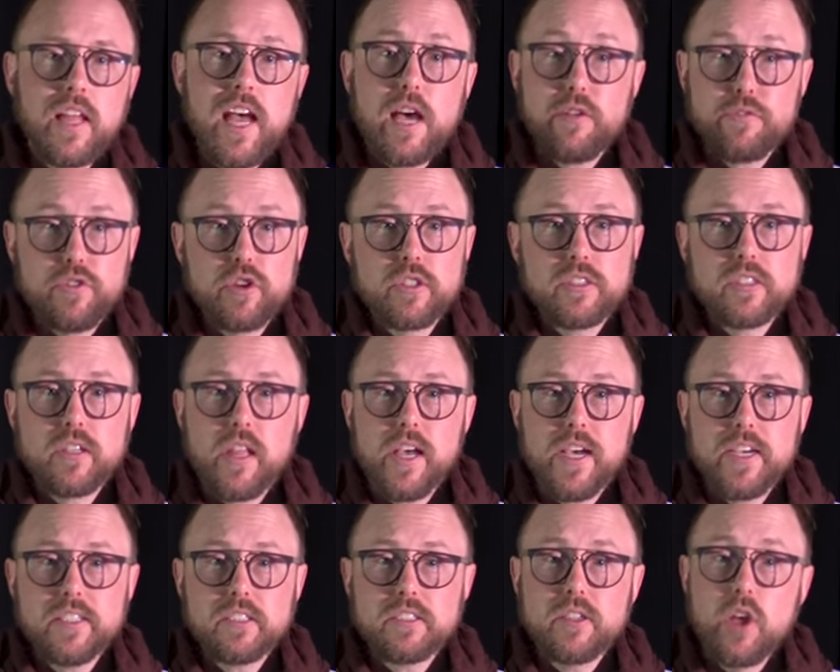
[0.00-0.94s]
At first
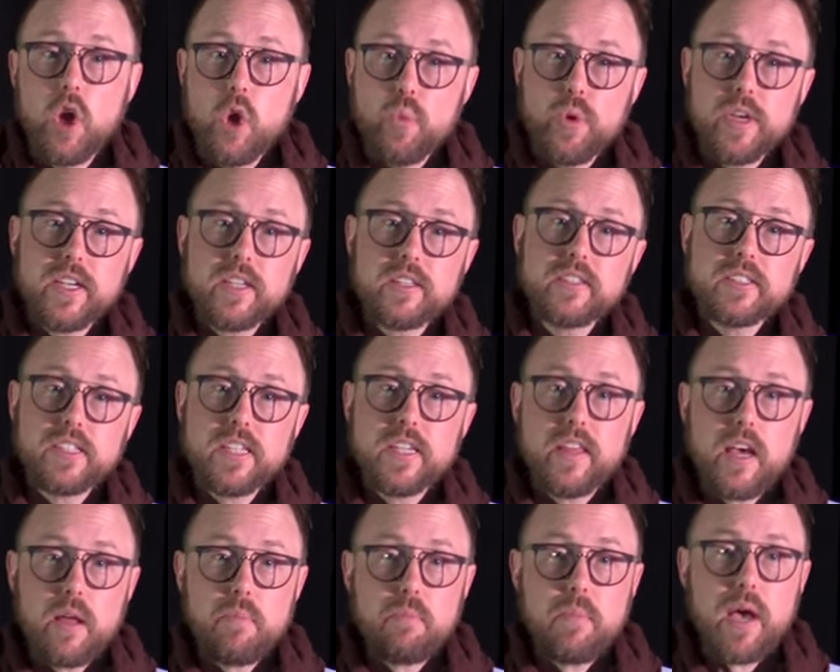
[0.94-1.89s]
glance, we can see
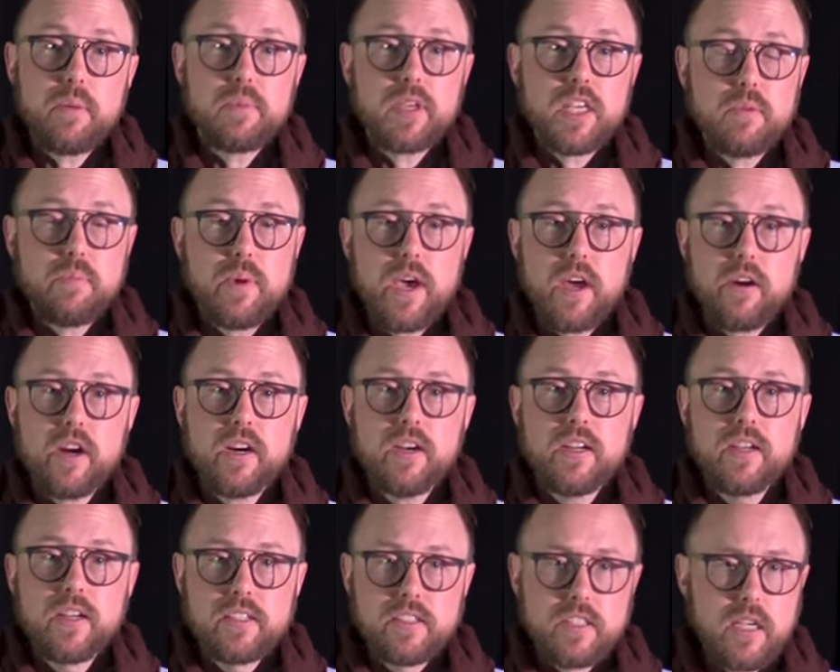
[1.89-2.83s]
that Map
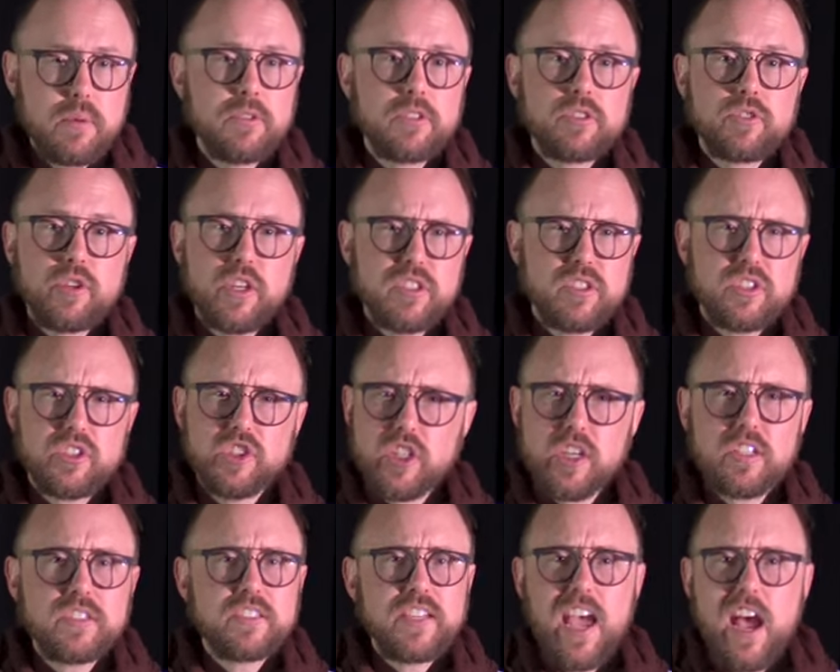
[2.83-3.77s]
Kibera demonstrates
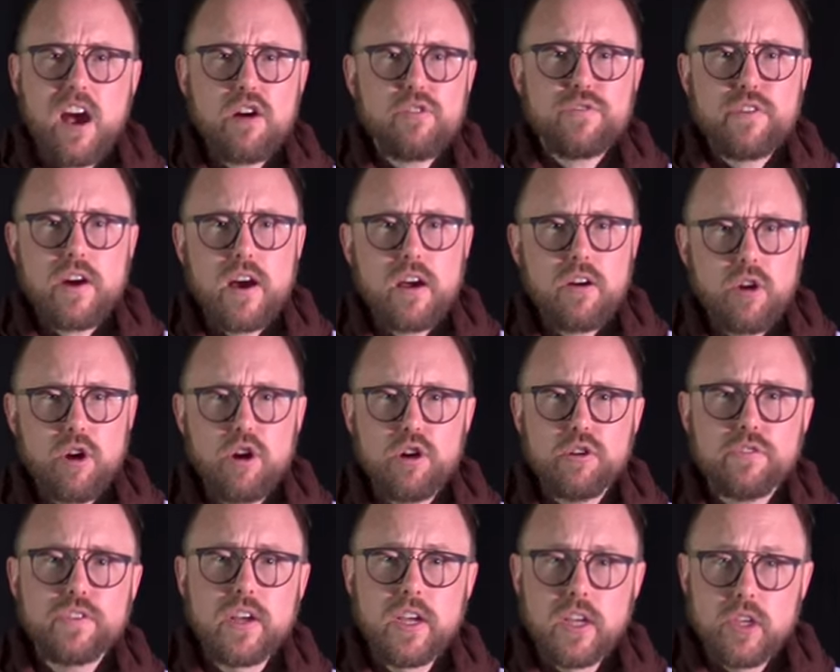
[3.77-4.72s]
just how far
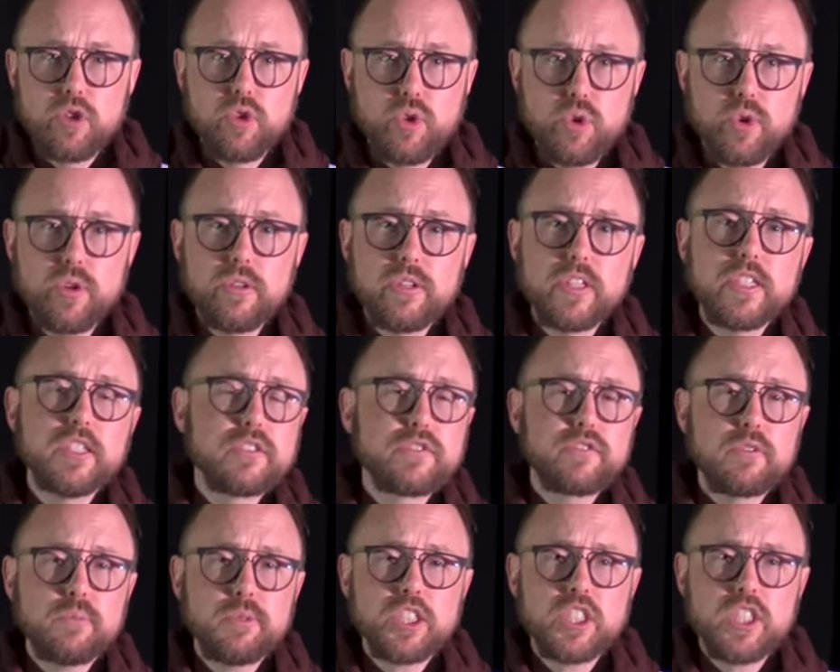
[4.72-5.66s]
off Google is
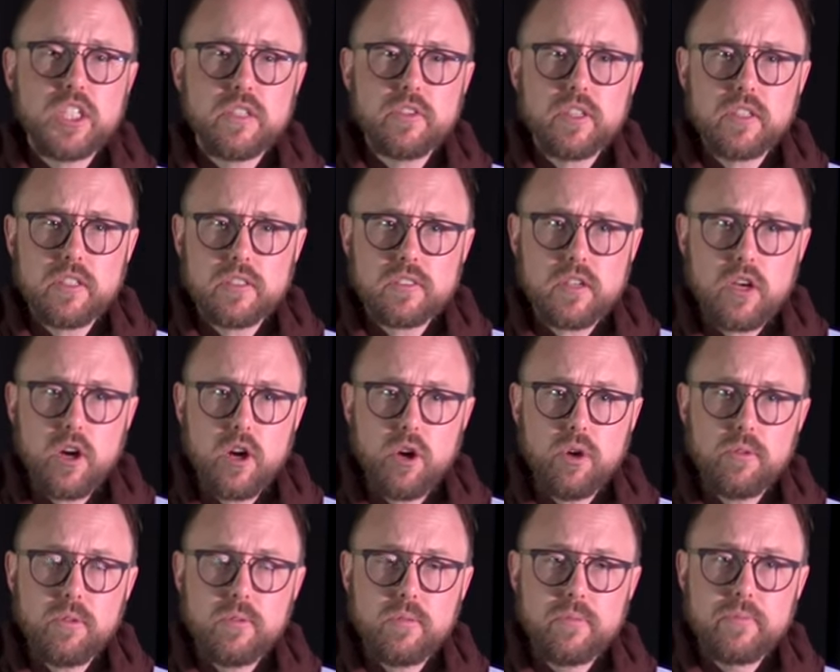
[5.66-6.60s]
from achieving this
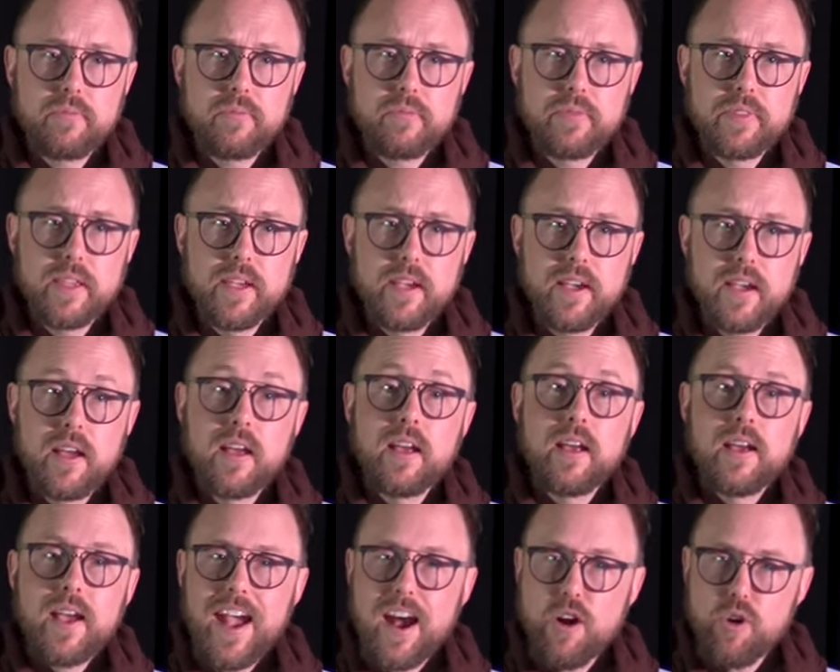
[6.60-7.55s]
goal.
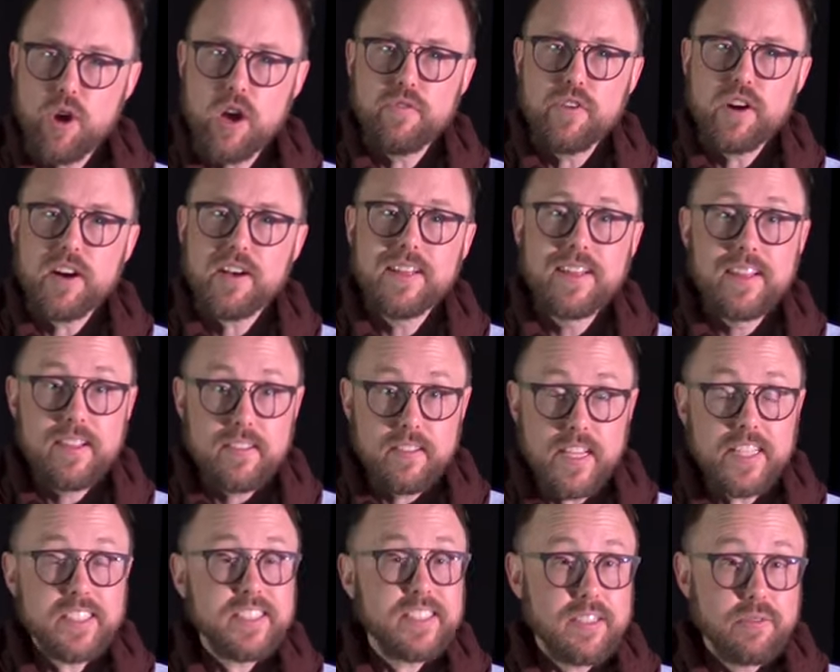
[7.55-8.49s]
However,
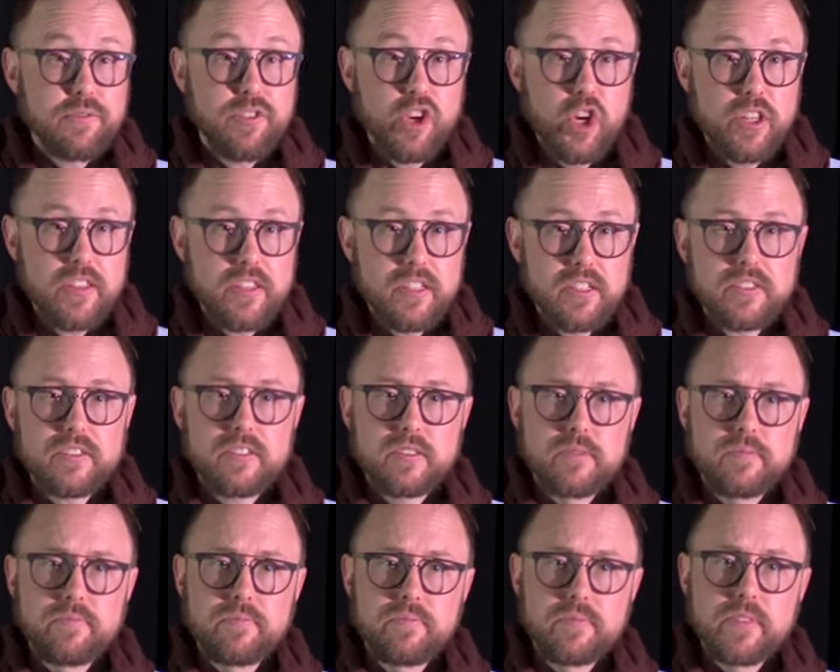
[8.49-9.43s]
let's invert this
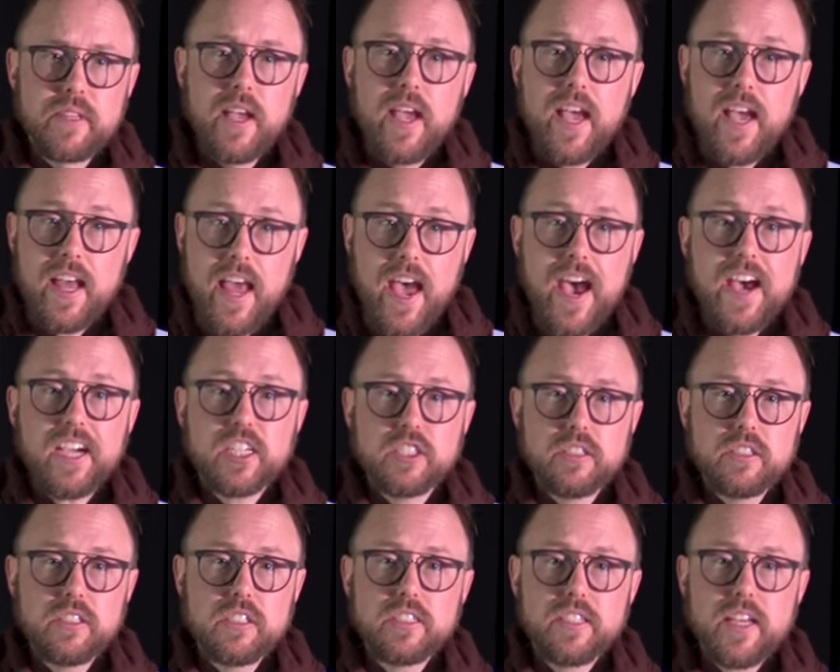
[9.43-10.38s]
and
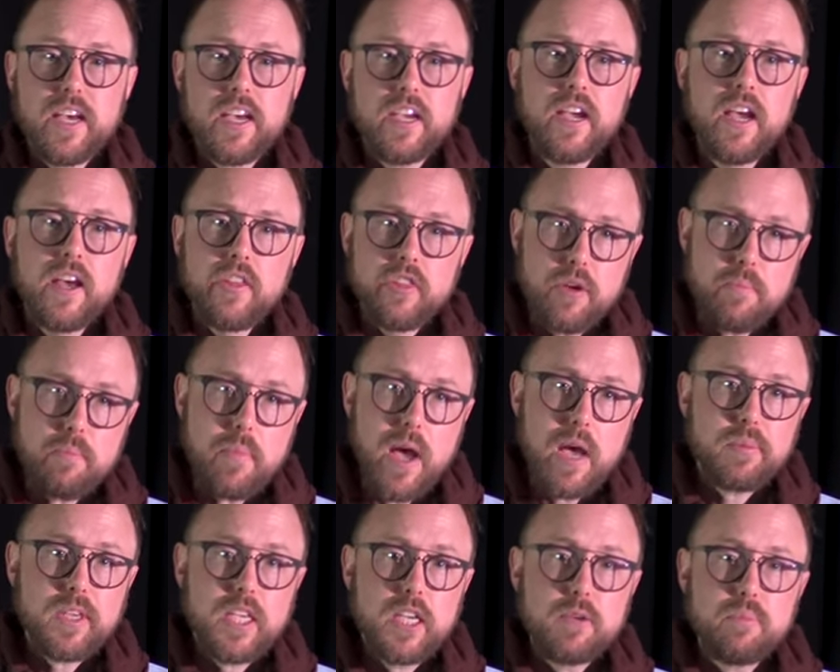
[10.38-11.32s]
actually say that
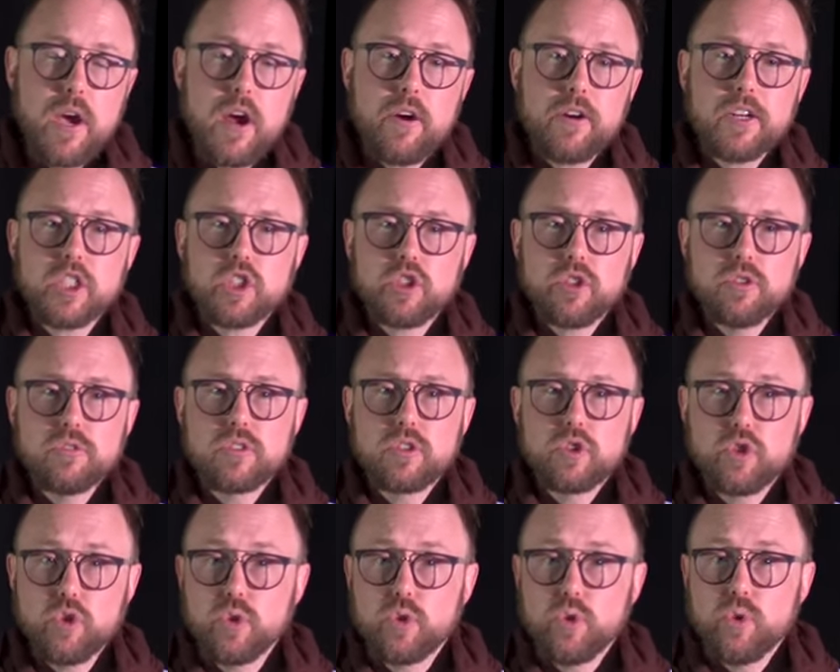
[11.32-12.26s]
Map Kibera shows
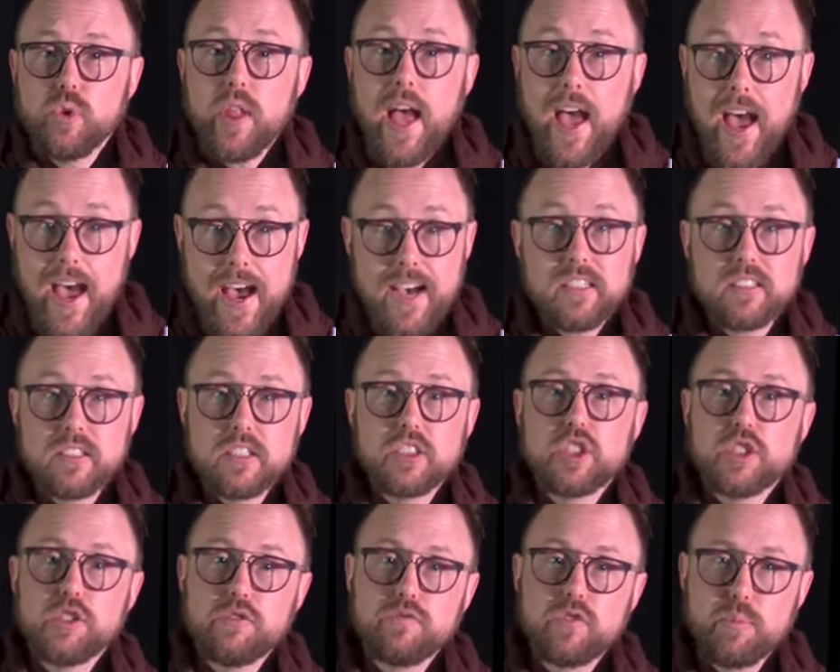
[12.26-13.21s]
Google has
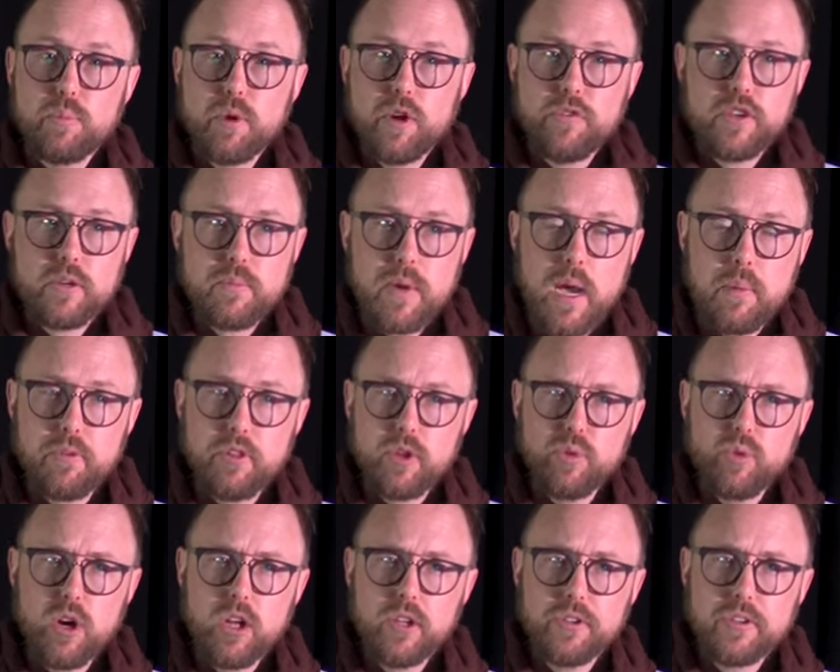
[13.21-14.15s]
achieved the perfect map of
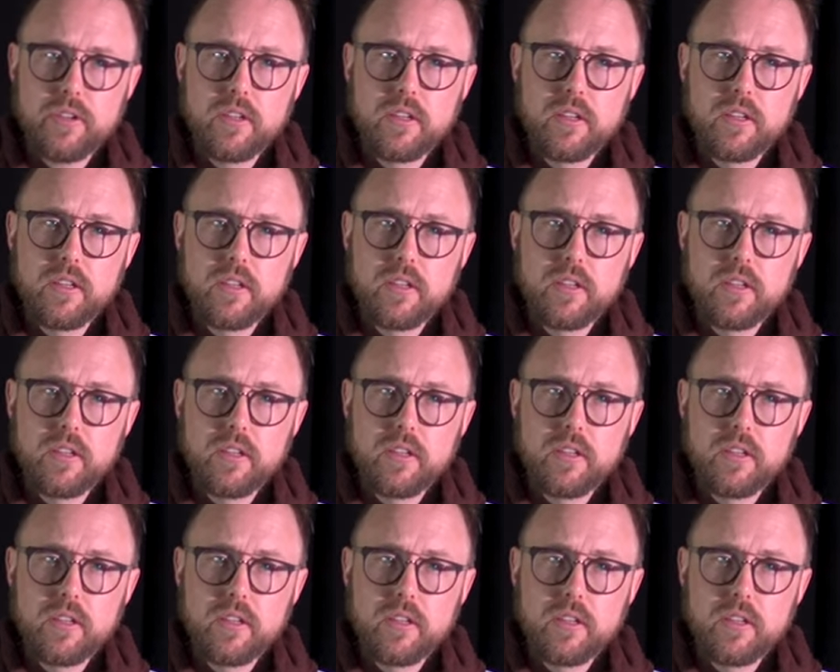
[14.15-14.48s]
the world